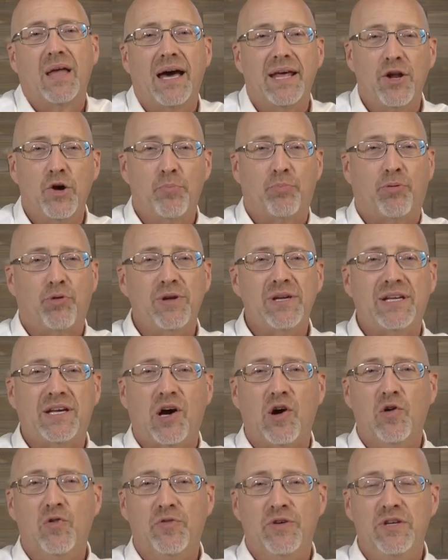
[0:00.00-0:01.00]
I know
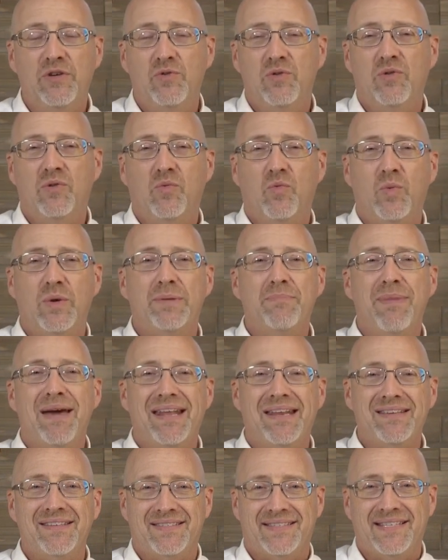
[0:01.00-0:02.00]
pre-COVID, we
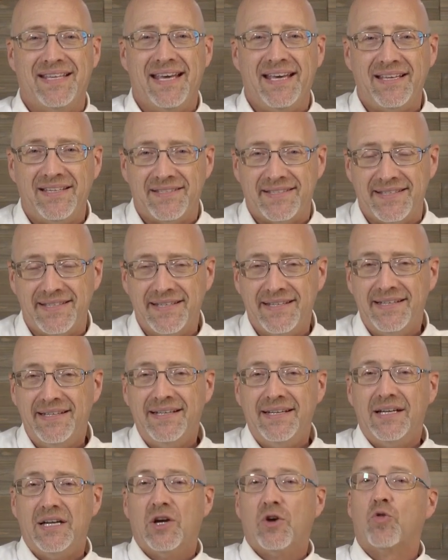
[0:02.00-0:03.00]
met at 6.
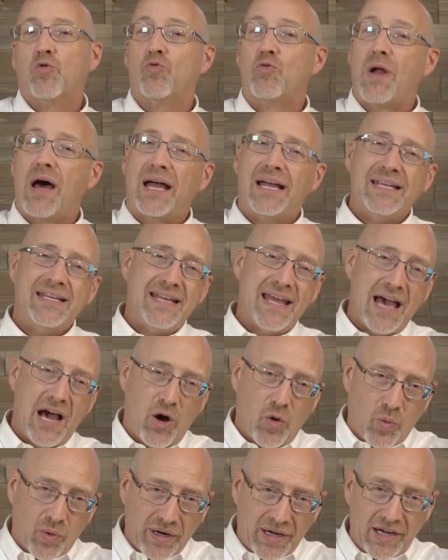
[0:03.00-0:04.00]
Right
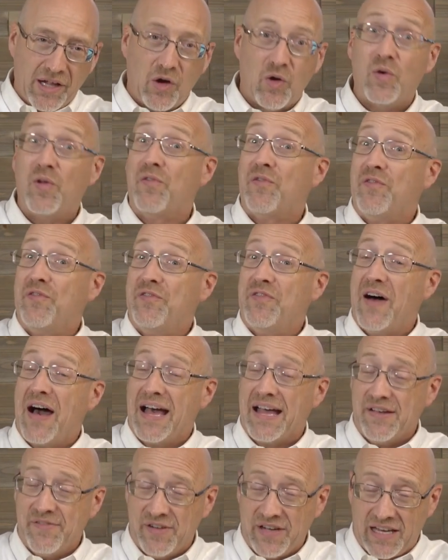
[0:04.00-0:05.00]
now, we're going to go to
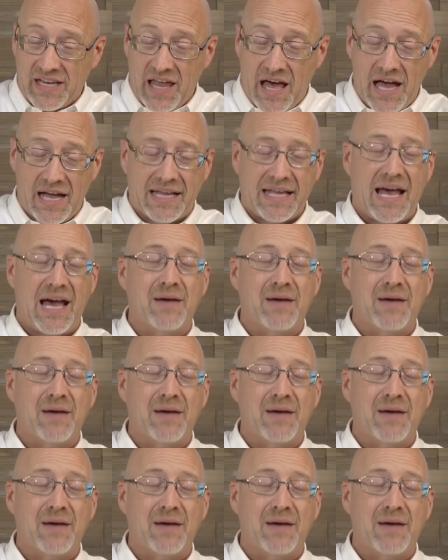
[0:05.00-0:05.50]
5 o'clock.